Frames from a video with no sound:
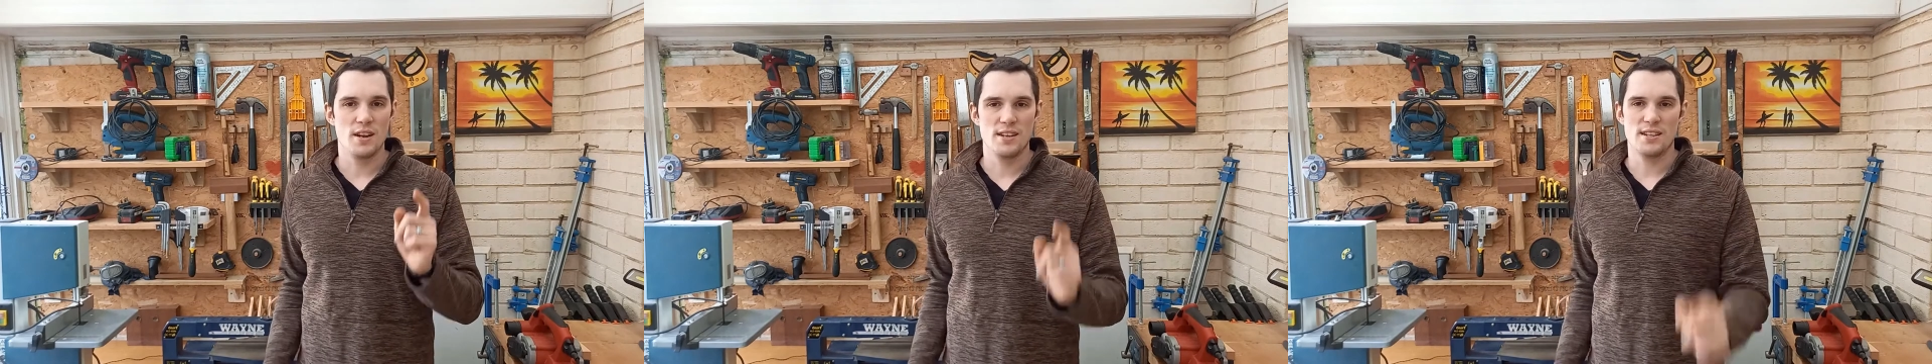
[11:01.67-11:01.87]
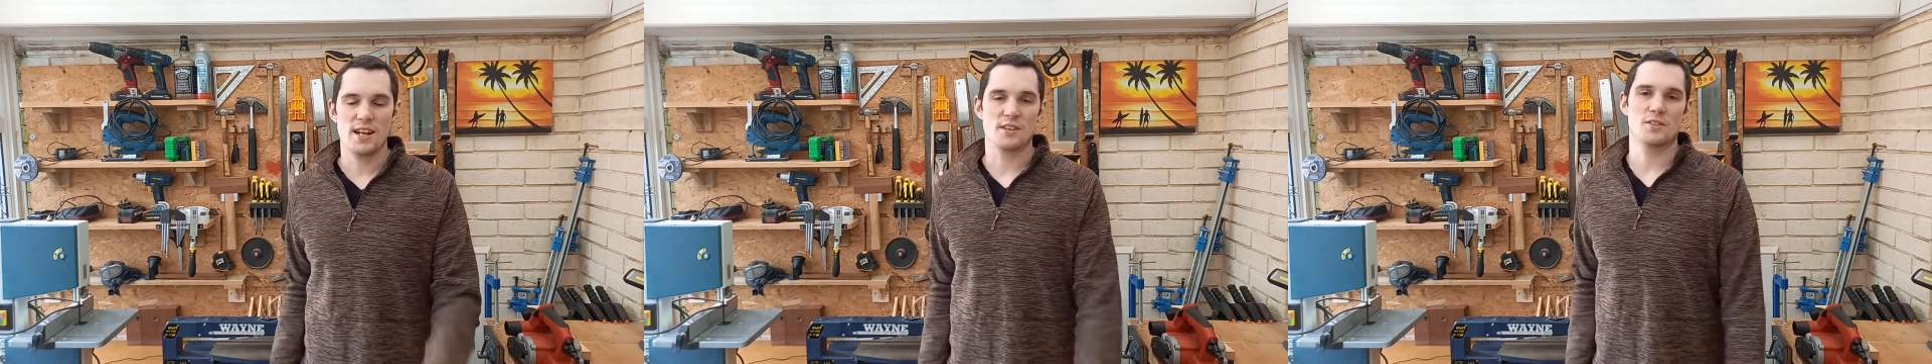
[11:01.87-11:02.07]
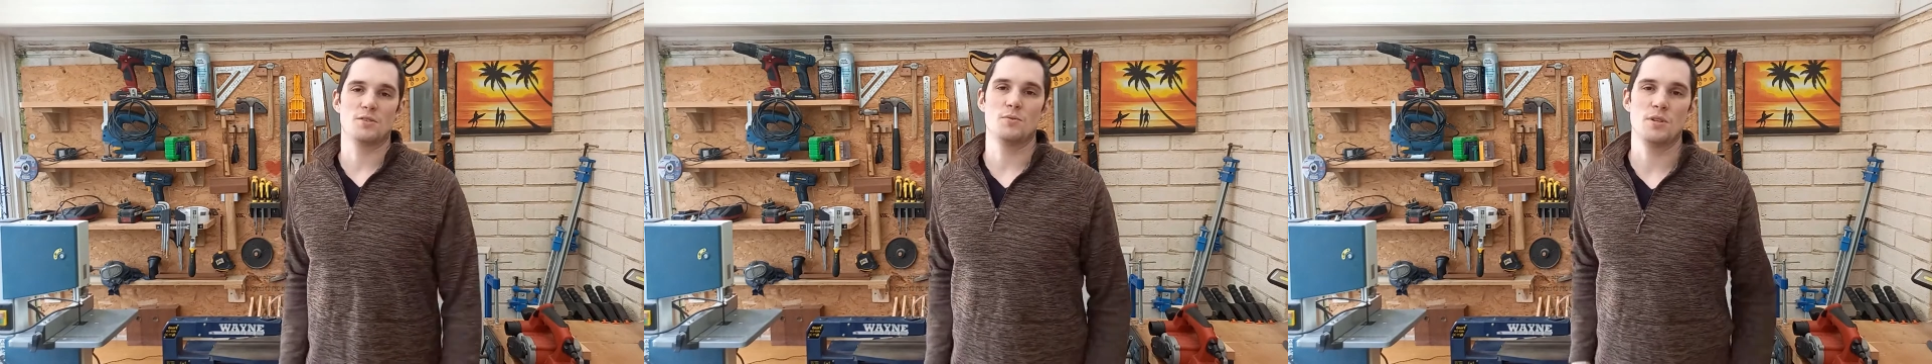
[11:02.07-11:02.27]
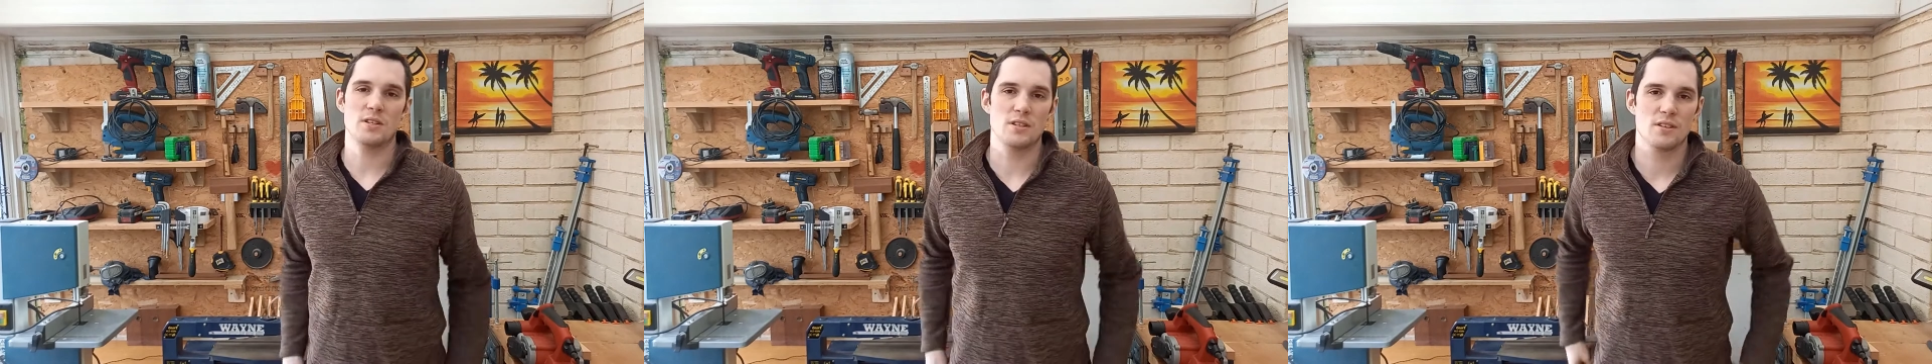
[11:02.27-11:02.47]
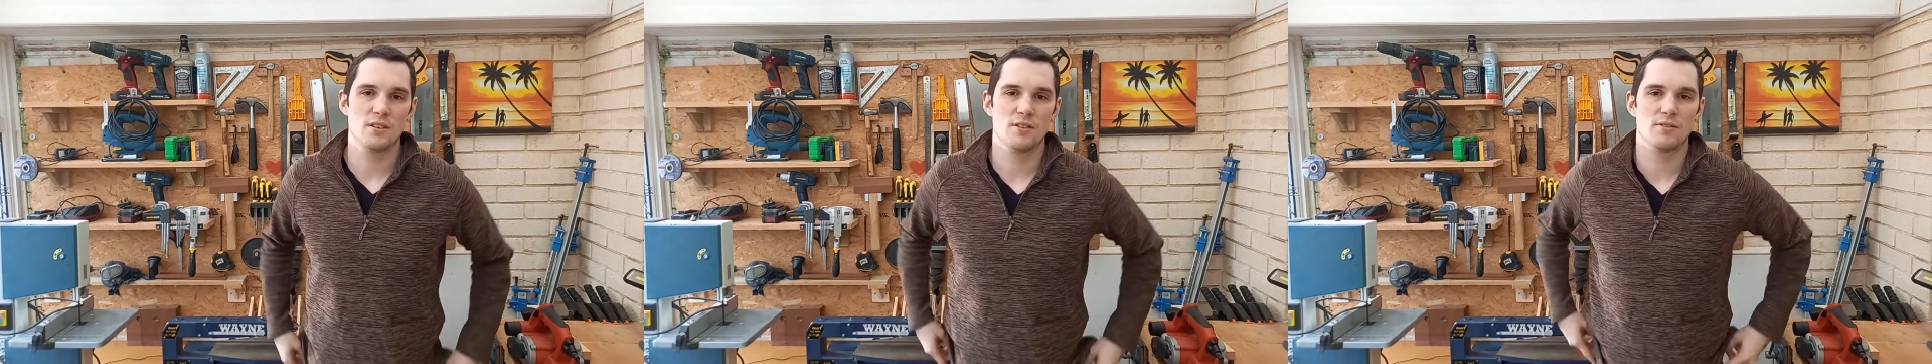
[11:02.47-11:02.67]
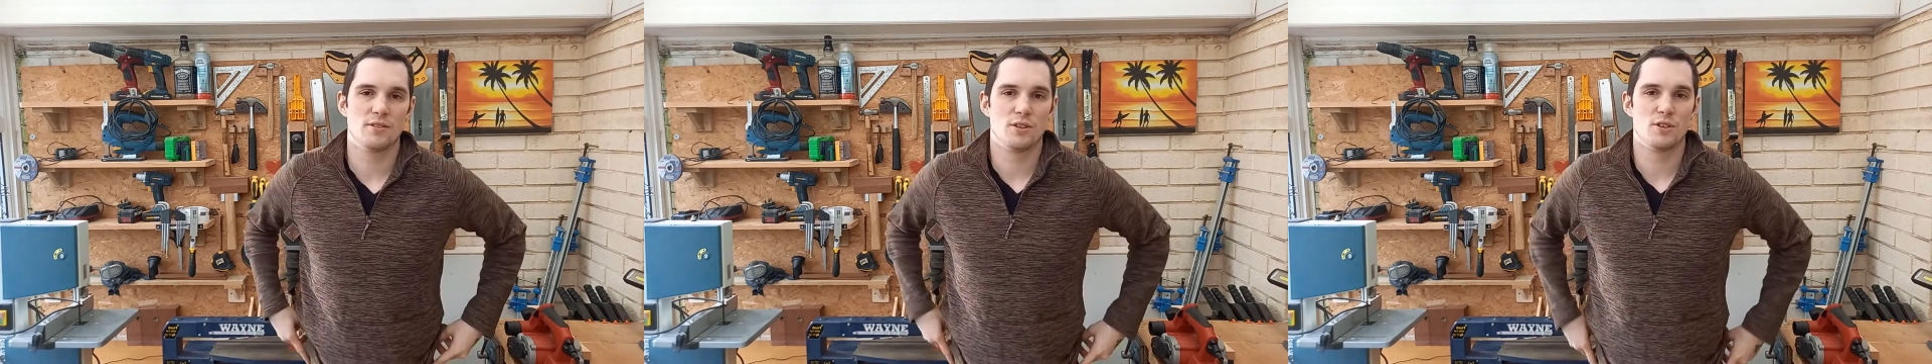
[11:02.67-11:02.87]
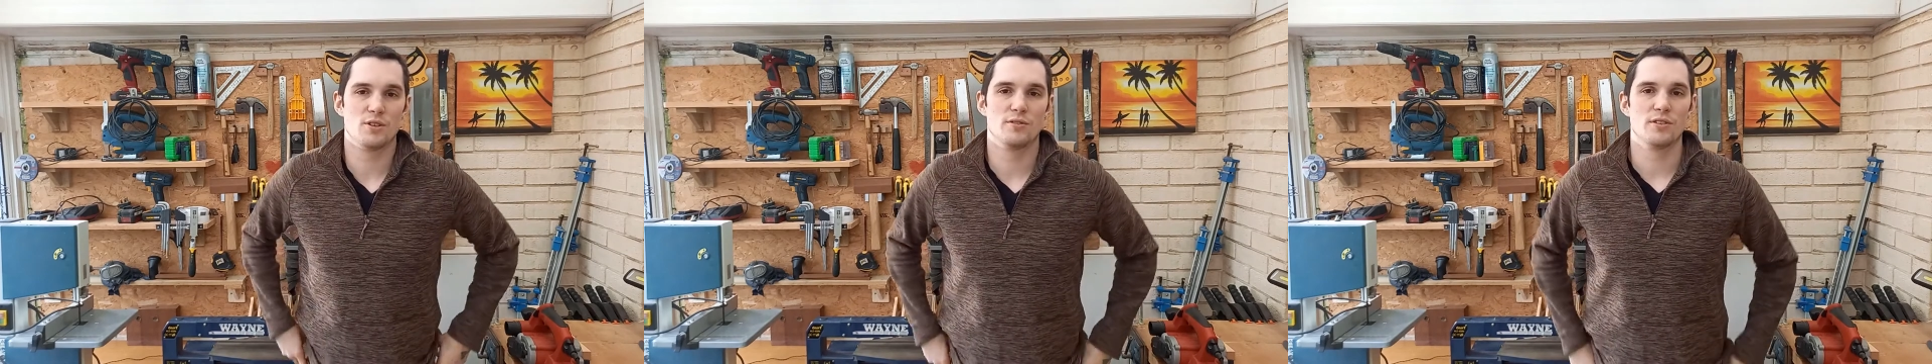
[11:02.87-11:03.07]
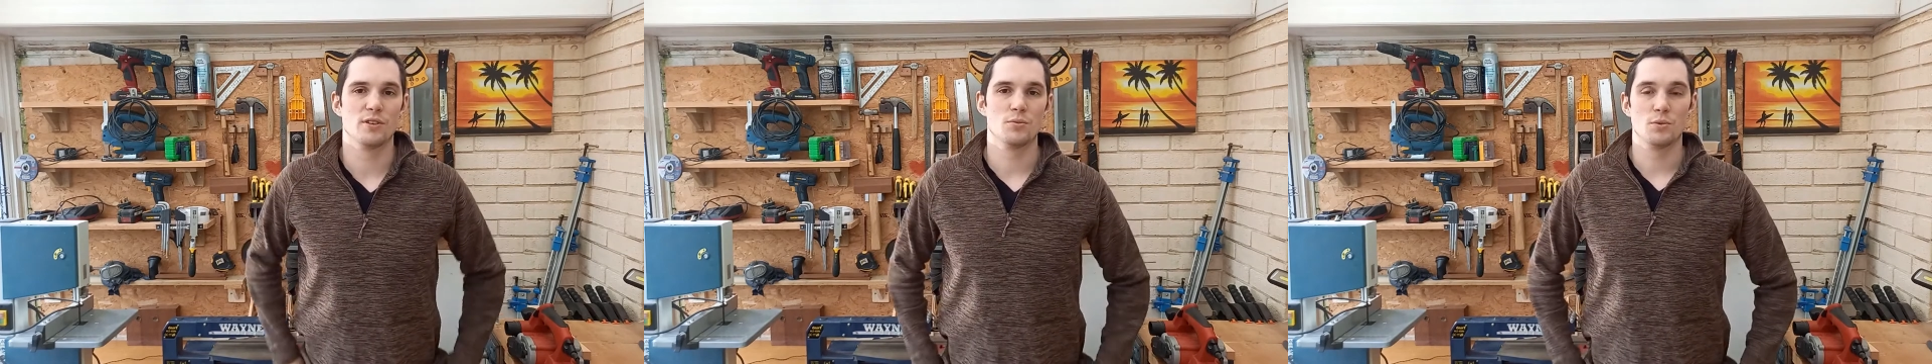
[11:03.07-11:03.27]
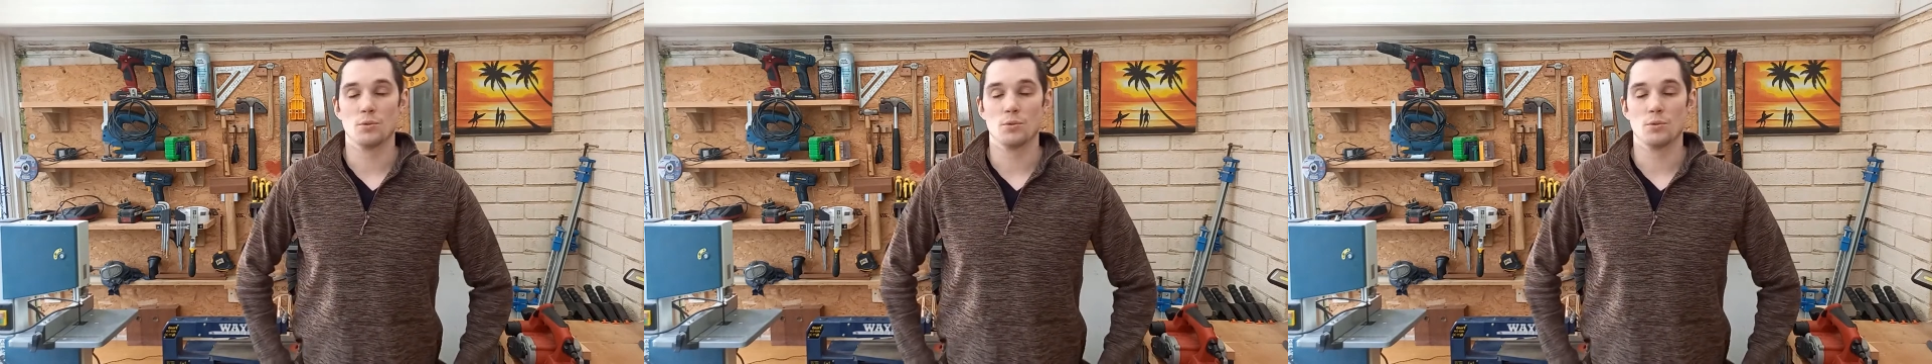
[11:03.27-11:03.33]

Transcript: next week for another